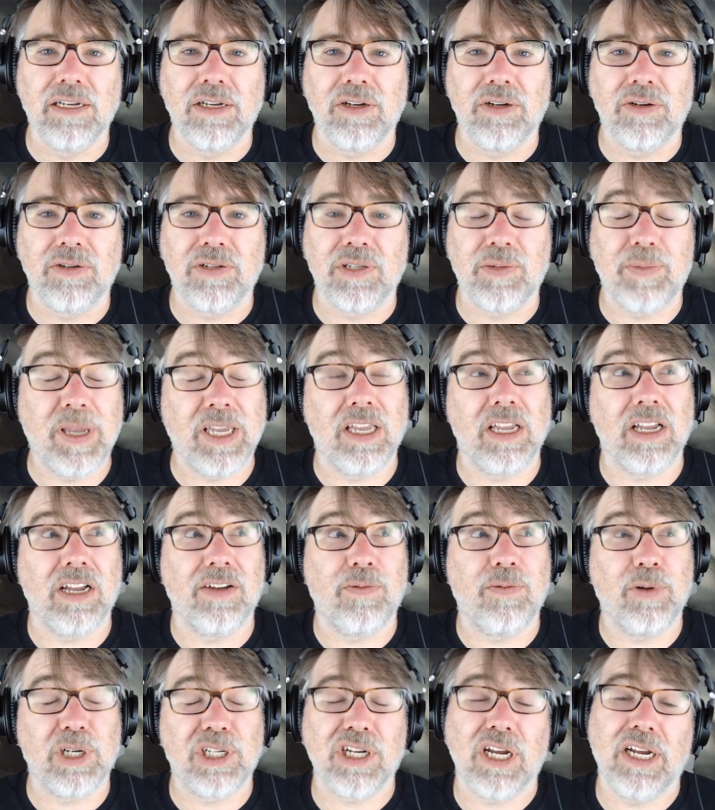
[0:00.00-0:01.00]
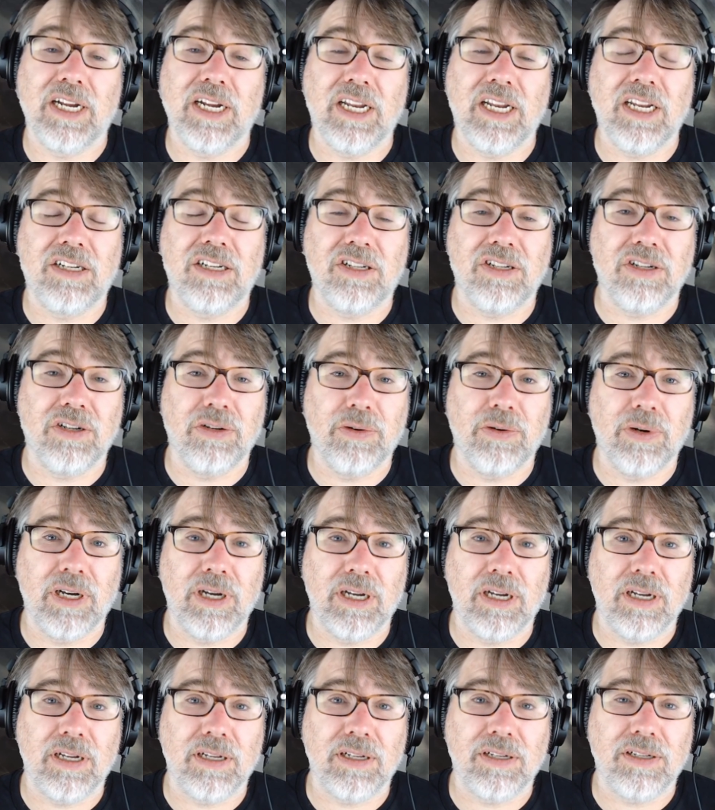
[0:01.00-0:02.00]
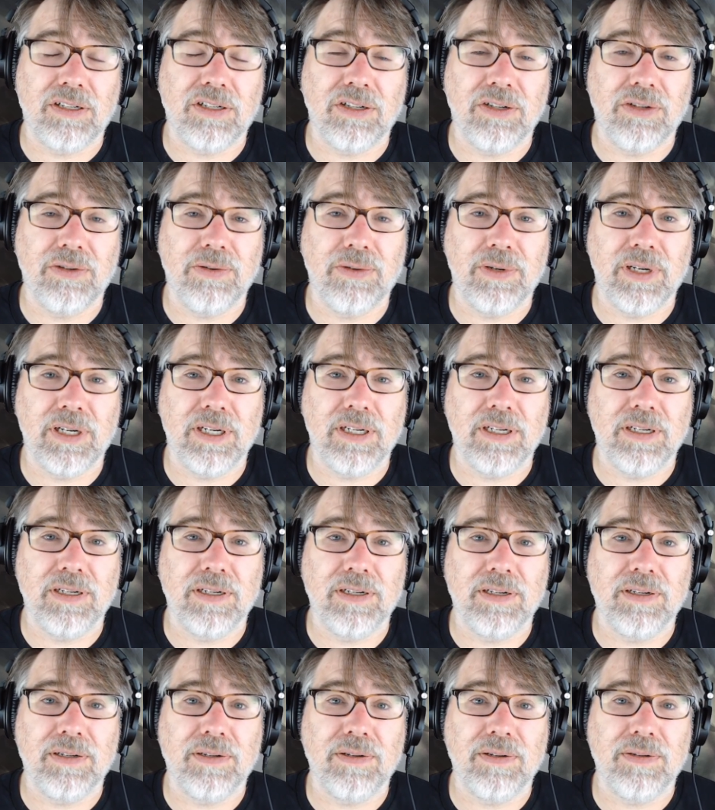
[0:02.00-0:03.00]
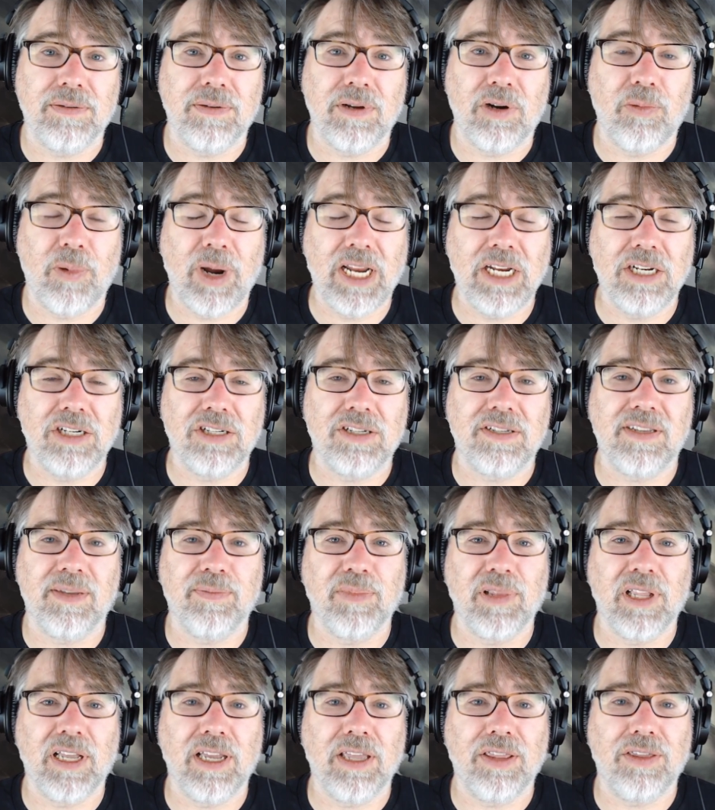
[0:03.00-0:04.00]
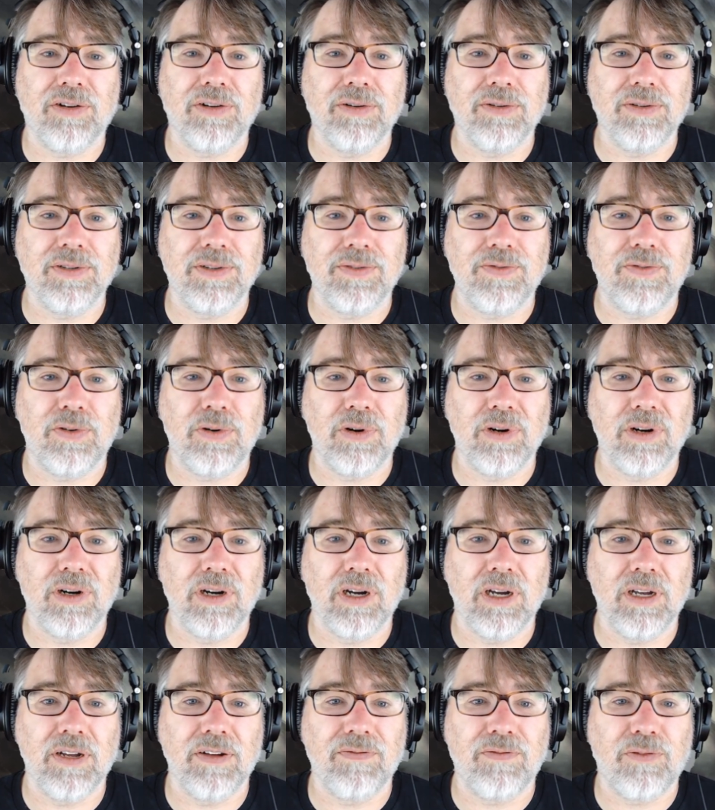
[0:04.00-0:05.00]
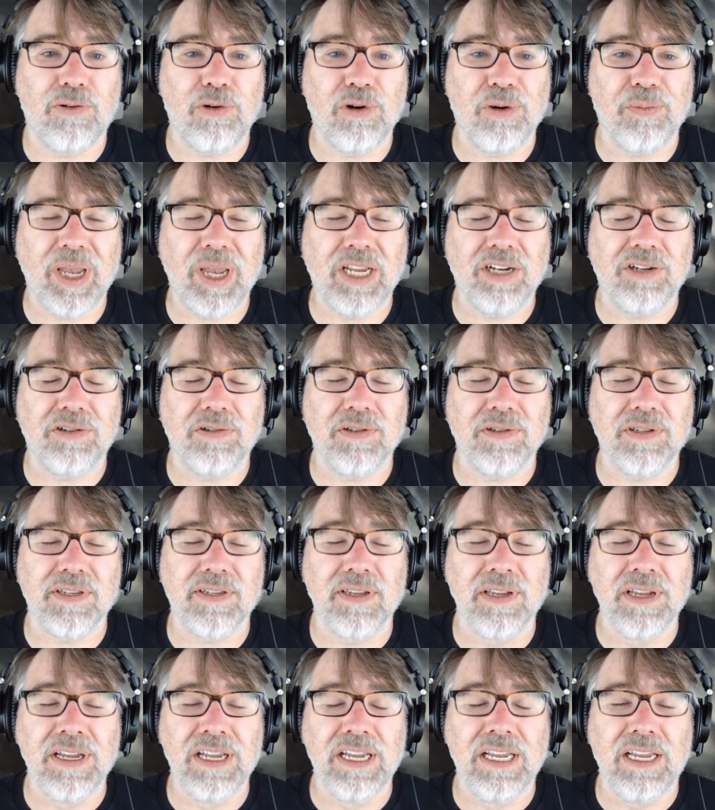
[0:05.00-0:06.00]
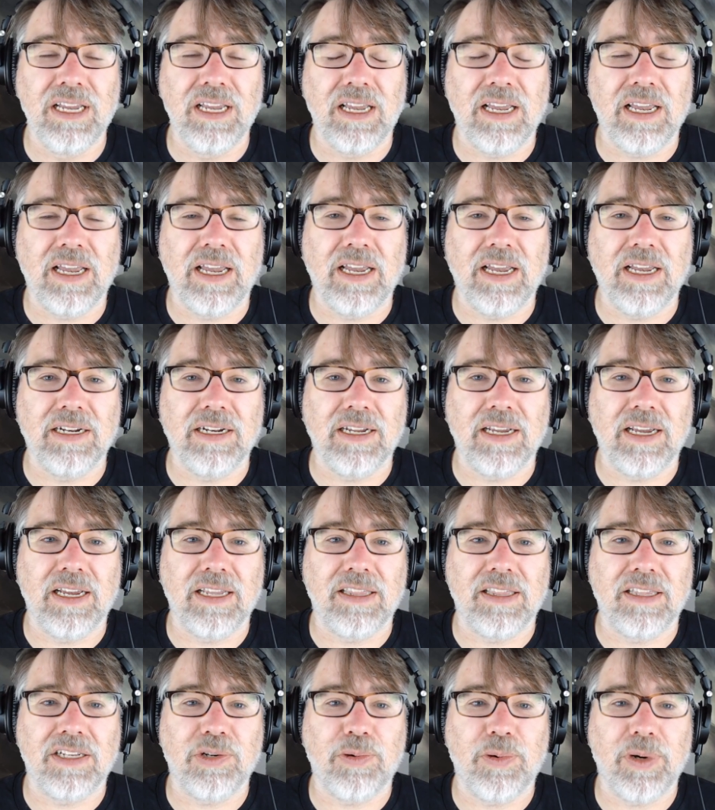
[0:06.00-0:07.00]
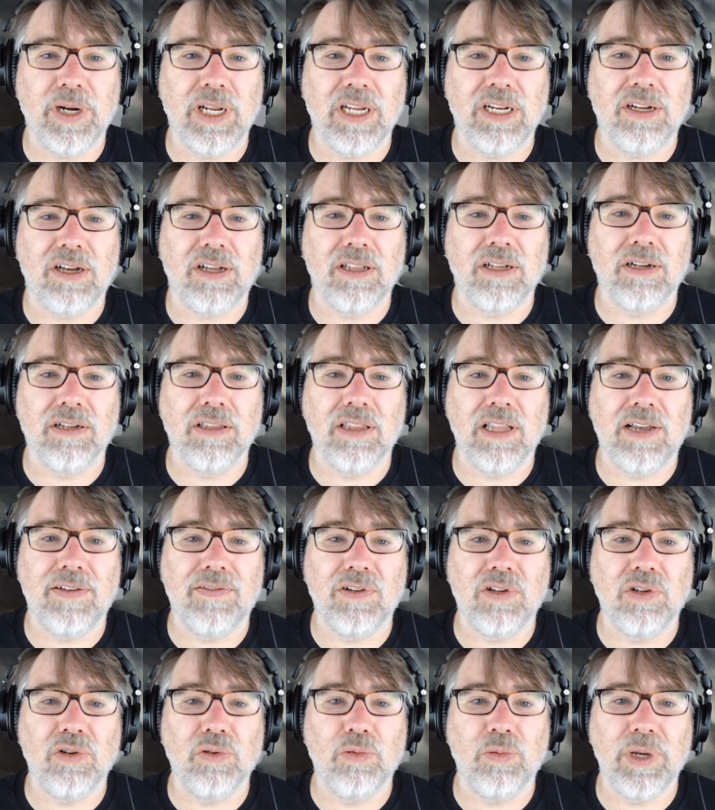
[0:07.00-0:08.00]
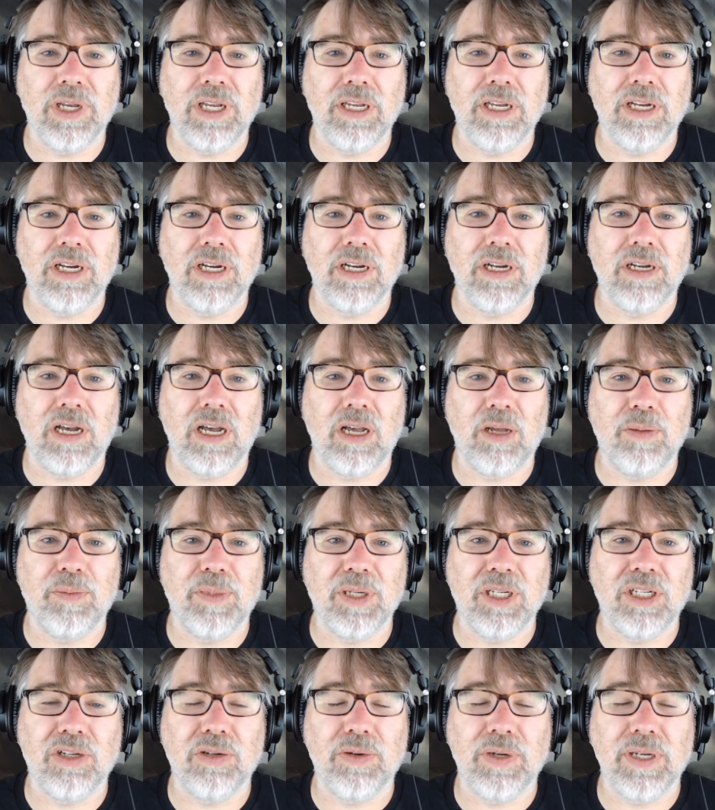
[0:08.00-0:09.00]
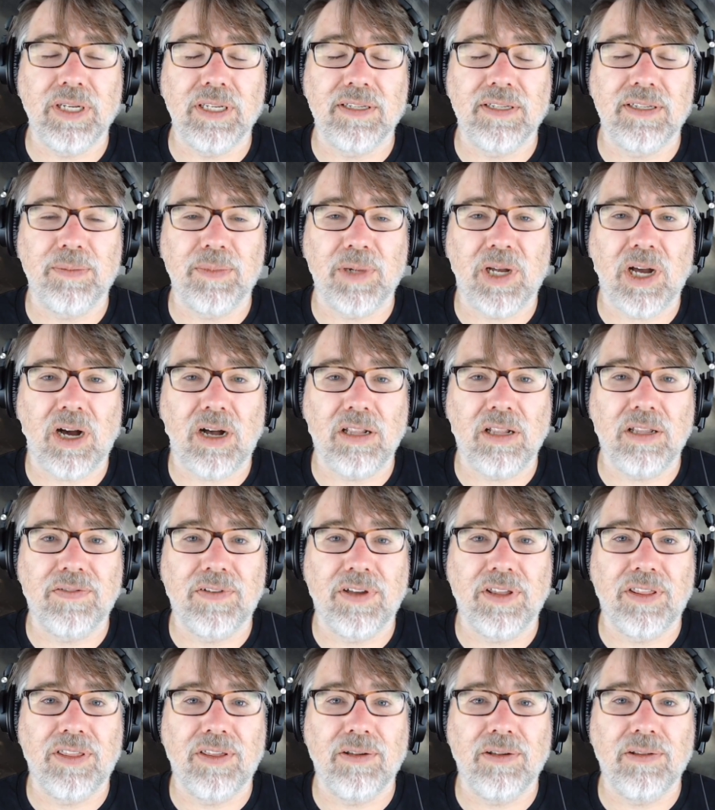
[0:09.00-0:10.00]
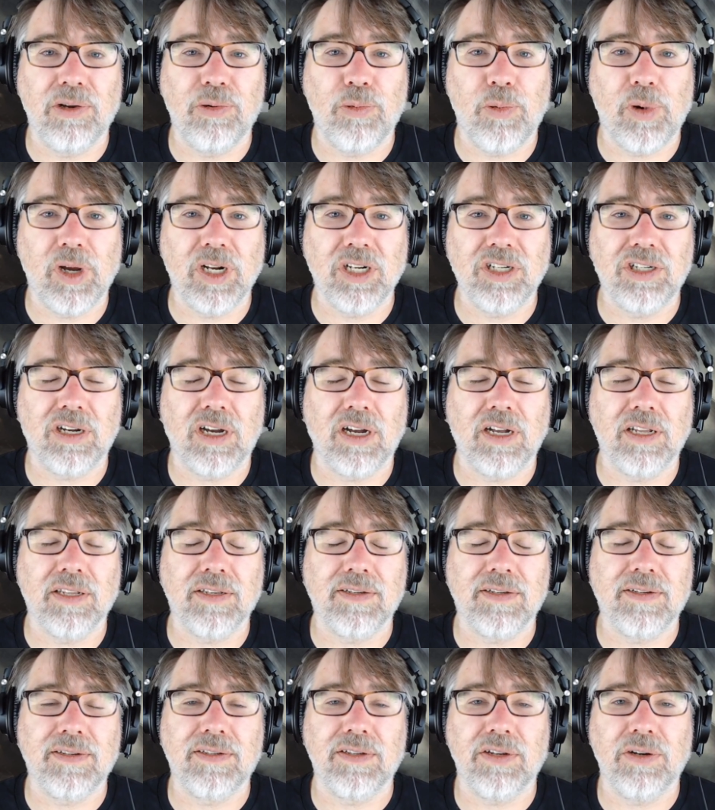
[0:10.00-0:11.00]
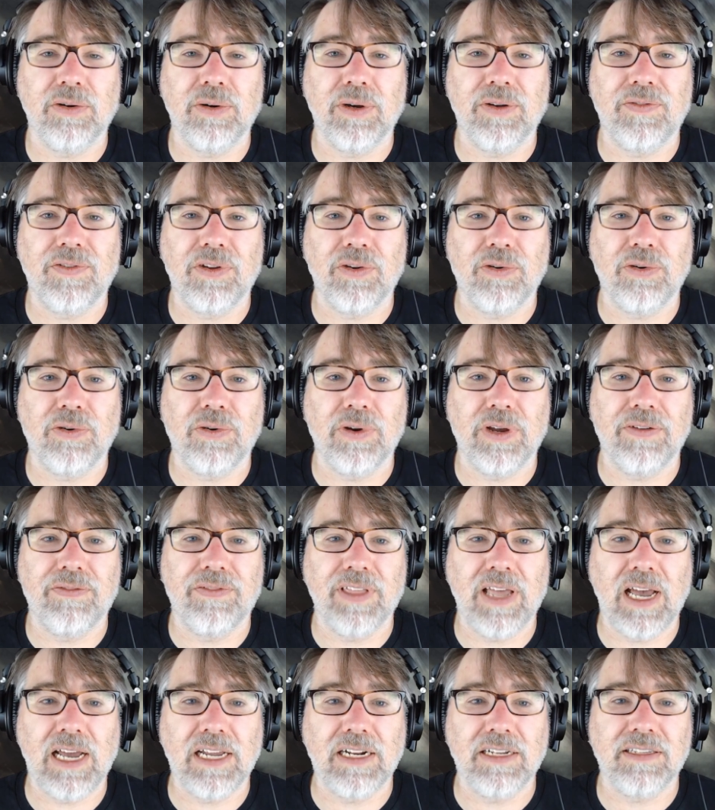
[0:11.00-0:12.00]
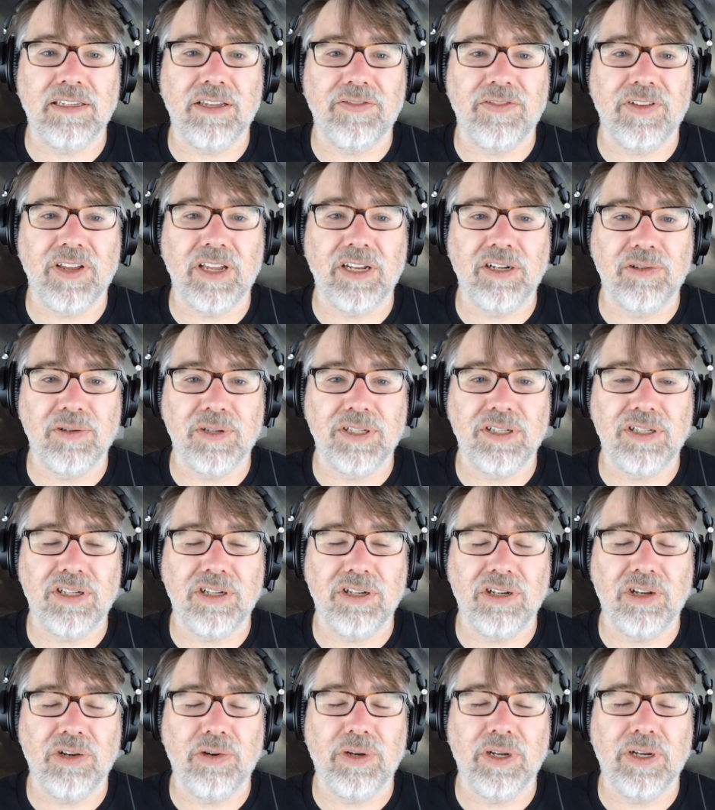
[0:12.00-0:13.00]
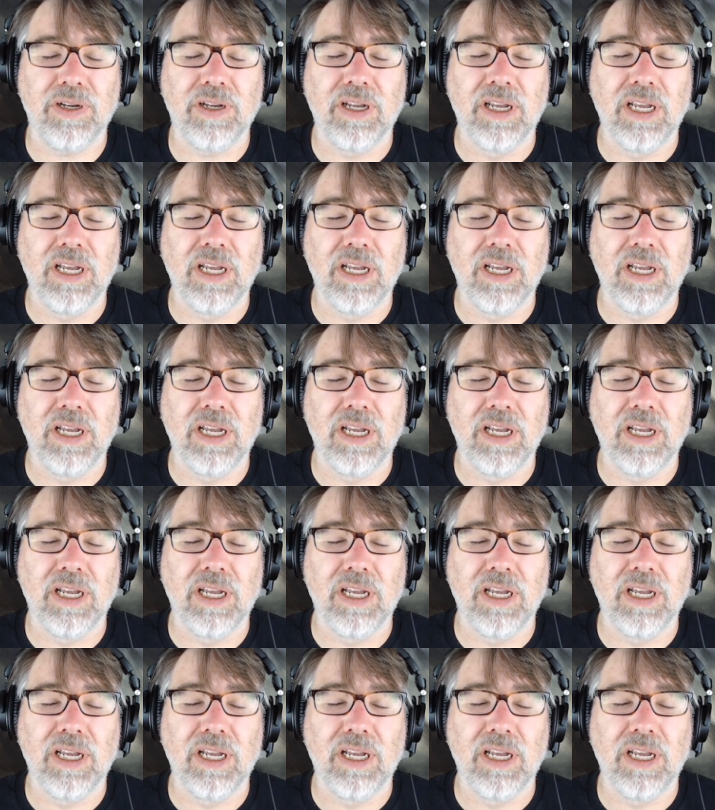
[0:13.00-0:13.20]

Speaking of which, I need to arrange some playthroughs for patrons. And at the $20 level, I'll be doing some Call of Cthulhu one-shots. So if that is of interest to you